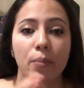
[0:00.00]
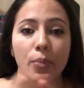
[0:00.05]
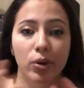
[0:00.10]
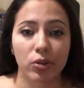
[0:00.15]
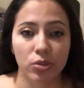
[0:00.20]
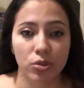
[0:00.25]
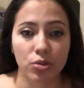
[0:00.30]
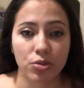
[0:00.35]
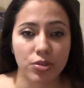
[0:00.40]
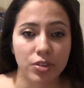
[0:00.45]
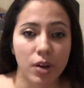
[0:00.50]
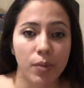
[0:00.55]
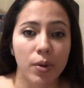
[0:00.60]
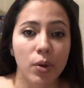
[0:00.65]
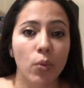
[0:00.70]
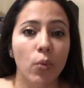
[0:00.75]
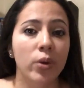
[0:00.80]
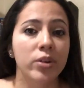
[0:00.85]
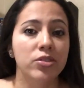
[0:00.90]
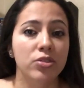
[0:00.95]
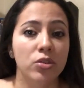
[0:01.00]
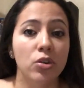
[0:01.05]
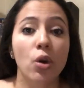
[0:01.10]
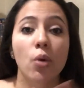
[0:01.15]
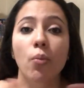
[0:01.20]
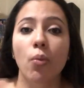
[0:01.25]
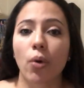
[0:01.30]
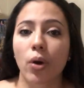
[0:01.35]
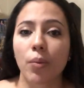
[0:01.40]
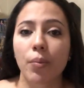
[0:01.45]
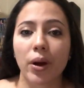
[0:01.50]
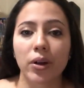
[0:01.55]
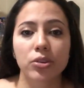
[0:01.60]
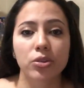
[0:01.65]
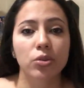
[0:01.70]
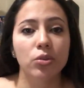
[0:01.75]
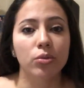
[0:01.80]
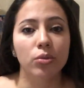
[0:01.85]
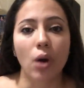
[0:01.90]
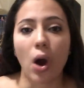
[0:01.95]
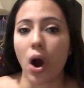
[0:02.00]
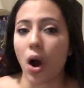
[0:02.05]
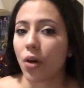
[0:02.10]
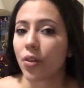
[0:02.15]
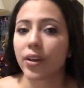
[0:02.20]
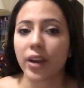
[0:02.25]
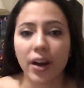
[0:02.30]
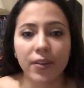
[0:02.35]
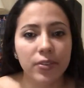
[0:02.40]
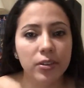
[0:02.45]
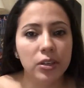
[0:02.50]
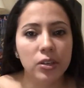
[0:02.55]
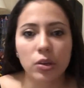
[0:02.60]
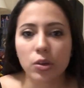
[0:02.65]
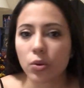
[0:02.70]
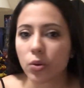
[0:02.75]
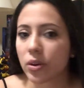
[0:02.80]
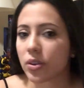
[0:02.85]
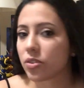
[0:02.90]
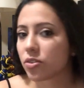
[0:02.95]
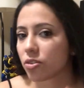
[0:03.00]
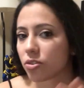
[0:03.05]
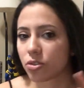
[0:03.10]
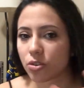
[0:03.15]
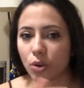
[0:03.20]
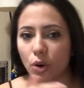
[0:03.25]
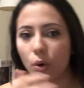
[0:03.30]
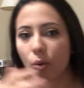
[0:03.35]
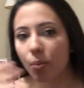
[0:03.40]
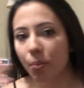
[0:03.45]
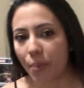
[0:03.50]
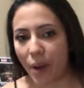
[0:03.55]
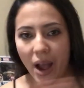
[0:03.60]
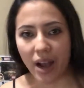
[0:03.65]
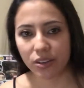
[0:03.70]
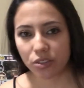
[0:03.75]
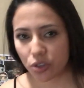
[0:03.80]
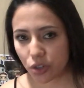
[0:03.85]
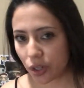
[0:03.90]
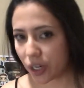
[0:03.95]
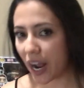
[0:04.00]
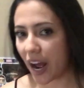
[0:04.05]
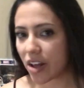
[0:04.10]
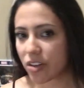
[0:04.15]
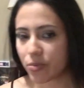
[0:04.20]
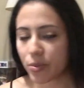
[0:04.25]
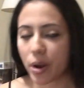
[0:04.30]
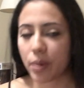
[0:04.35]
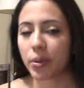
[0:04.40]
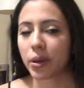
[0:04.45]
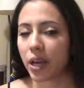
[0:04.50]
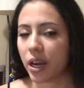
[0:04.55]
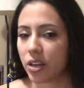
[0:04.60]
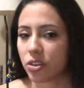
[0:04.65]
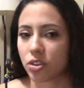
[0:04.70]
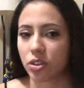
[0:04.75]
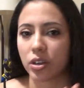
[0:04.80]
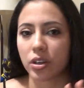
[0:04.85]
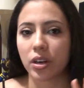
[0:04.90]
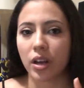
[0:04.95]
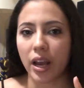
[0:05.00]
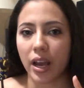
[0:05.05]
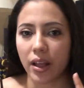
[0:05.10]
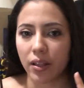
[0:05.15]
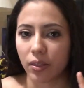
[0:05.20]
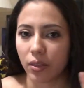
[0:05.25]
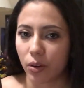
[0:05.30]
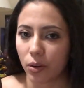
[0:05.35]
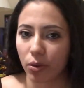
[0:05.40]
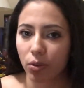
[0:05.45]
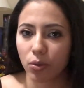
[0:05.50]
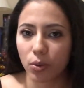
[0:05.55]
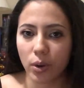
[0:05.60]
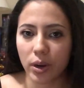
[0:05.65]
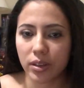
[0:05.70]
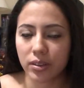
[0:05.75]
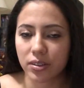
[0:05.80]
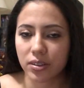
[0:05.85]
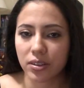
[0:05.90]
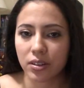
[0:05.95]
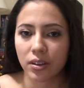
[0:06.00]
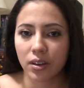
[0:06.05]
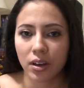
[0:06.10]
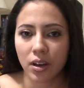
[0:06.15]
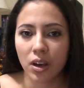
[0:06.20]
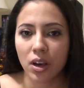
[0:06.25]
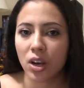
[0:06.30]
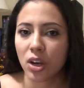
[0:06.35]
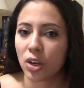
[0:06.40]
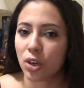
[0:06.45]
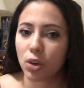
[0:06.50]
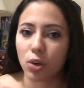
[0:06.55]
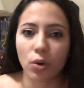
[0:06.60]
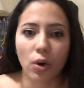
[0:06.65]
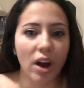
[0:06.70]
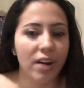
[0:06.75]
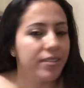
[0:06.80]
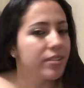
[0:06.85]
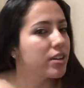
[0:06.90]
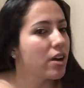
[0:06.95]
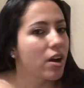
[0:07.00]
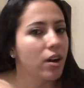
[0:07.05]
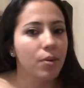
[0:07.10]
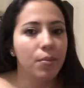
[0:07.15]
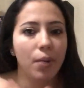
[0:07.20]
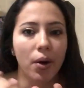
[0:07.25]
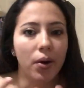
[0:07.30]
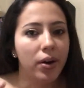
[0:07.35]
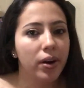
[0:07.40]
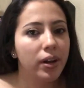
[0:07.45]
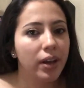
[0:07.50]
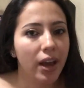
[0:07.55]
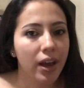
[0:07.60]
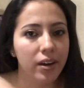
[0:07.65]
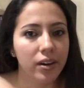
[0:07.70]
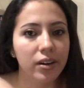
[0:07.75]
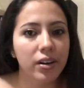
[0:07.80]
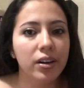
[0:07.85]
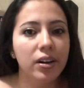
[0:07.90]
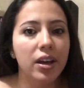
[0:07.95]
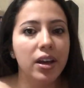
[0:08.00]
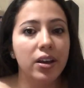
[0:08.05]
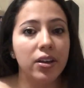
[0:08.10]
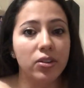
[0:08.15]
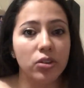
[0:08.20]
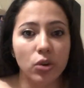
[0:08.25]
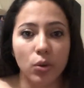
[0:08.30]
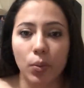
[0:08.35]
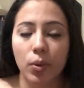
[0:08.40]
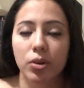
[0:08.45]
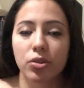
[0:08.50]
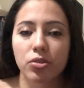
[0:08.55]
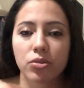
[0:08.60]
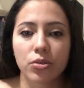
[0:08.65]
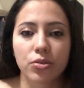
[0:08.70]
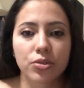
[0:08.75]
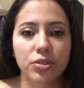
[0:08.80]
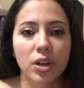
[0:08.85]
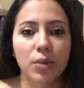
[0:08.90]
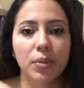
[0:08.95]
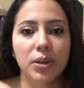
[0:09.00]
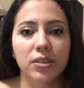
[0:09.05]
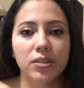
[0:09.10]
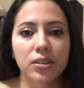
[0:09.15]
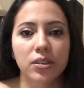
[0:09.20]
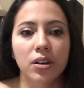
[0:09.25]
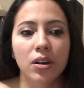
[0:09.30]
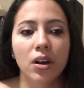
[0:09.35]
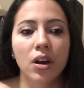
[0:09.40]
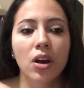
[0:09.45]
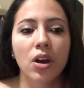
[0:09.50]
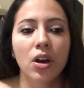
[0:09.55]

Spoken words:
personal statement wants to know more about you, all they have to do is just go back to your CASP application and look through it. You don't have to talk about it again in your personal statement.